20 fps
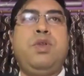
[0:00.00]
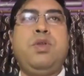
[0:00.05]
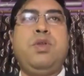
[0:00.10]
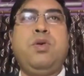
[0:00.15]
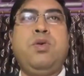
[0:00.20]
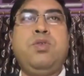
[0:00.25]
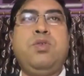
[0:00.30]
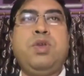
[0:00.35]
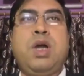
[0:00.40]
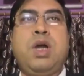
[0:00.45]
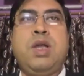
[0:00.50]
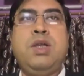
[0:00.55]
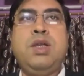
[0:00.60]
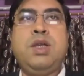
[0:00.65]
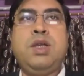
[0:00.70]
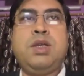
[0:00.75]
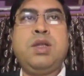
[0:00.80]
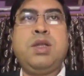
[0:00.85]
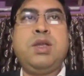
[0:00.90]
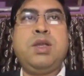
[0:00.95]
often goes
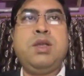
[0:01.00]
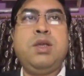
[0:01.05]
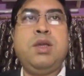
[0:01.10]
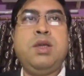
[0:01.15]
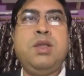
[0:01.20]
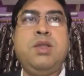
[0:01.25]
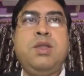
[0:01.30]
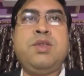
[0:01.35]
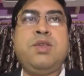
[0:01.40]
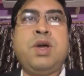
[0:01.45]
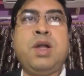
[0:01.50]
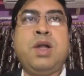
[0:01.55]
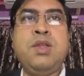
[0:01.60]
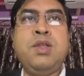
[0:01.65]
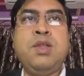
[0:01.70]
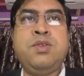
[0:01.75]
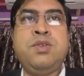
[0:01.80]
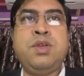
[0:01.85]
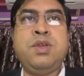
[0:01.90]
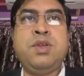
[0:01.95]
undetected in its
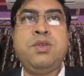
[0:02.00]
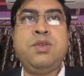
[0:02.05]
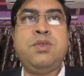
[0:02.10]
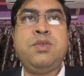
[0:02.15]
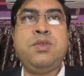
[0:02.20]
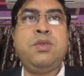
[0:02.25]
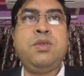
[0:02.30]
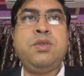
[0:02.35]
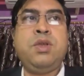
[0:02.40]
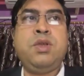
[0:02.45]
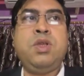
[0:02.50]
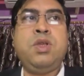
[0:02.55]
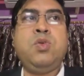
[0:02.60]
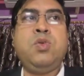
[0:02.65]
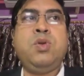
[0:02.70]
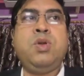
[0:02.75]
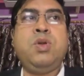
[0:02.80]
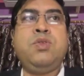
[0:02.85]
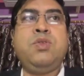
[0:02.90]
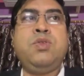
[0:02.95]
early stages
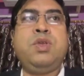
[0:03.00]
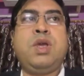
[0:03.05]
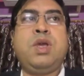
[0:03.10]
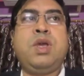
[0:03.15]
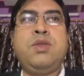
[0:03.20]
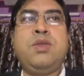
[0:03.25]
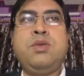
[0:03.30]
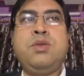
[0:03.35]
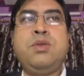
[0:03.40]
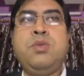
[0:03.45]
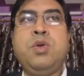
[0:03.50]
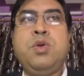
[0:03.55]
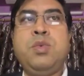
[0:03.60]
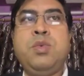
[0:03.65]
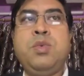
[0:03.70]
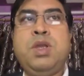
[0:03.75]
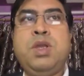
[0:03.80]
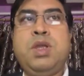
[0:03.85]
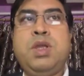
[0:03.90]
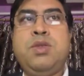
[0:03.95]
due to its
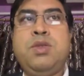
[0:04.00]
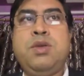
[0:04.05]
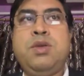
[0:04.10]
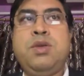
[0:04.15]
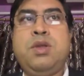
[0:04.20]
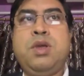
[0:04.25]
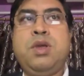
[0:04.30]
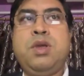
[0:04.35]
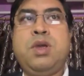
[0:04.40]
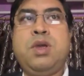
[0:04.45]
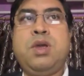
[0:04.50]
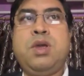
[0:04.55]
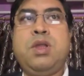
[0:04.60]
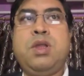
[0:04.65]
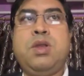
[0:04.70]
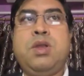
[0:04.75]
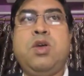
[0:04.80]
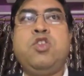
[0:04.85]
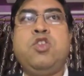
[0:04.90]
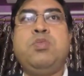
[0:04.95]
asymptomatic nature
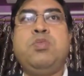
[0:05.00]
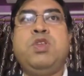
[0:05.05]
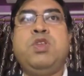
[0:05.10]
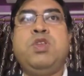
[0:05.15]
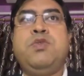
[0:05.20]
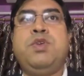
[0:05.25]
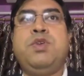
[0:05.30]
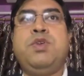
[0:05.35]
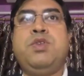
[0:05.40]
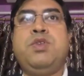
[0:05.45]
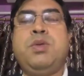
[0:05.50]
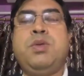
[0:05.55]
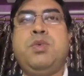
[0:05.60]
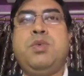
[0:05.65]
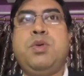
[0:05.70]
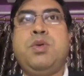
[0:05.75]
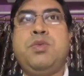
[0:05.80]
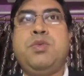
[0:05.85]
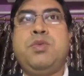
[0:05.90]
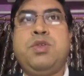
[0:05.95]
and non-specific
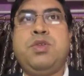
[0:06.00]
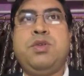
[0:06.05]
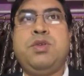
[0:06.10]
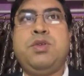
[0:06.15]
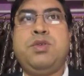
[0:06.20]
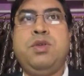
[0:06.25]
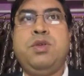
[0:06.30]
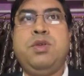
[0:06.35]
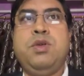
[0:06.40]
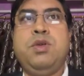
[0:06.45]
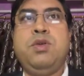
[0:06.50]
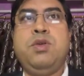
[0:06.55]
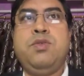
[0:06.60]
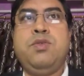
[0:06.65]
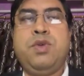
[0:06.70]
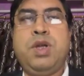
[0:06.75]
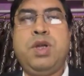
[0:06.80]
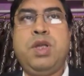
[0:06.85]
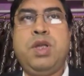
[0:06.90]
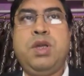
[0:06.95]
symptoms such as
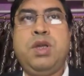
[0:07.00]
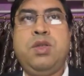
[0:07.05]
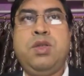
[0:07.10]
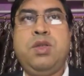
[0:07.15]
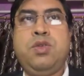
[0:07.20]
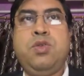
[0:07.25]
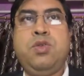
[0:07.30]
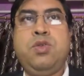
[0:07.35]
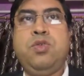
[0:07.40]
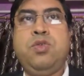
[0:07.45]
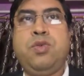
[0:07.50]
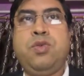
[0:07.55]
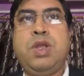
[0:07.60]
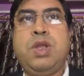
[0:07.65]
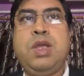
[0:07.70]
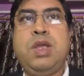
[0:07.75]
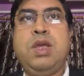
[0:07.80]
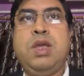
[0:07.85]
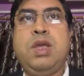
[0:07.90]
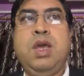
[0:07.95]
fatigue,
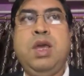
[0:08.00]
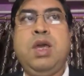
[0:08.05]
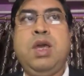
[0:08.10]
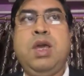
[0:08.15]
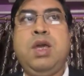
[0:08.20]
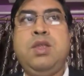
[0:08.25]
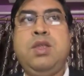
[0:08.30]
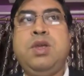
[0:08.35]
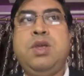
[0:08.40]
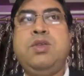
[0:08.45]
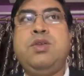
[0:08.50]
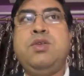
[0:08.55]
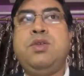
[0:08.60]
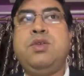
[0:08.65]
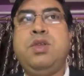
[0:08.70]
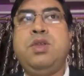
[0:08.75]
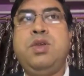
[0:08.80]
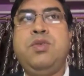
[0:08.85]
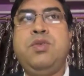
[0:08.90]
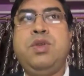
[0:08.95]
swelling, and
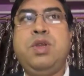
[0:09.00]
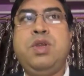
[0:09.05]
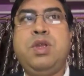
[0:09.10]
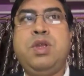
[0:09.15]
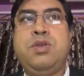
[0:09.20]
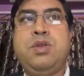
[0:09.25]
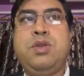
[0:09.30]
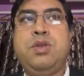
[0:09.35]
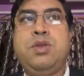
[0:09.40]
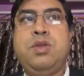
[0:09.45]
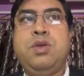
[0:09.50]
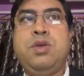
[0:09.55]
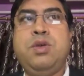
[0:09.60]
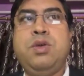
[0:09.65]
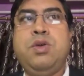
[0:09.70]
changes in urination,